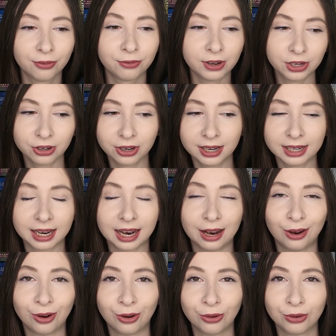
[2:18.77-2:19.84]
figuring
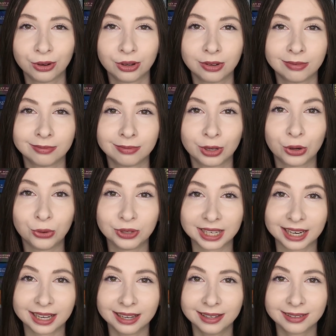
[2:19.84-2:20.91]
out who
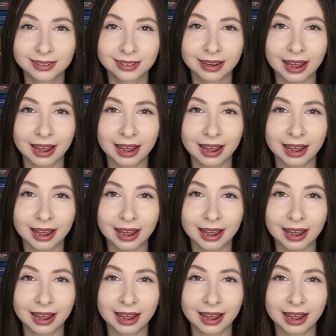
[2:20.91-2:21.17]
did it,